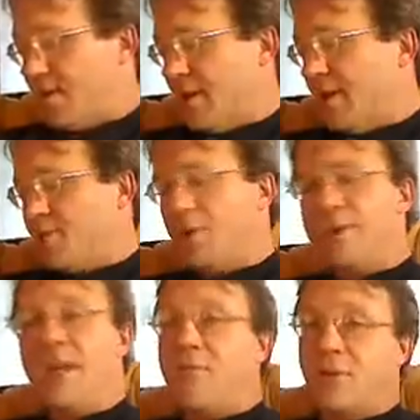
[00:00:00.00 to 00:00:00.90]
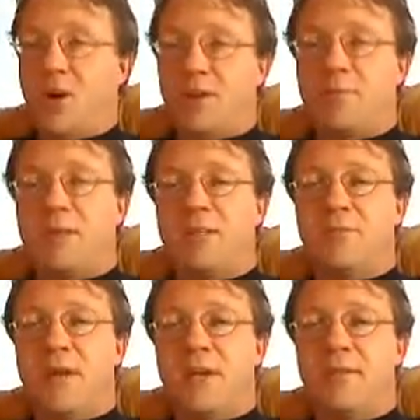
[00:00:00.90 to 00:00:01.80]
In English, we say, call a
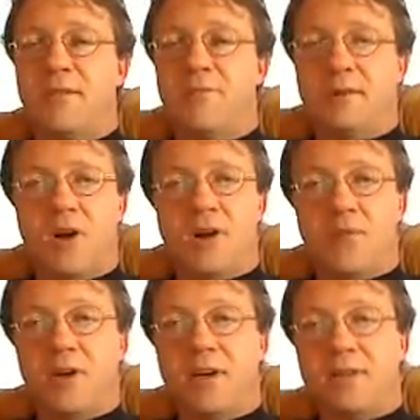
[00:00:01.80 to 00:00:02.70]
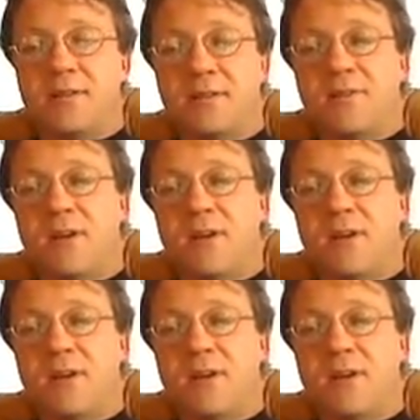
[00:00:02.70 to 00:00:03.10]
spade, call it what it is.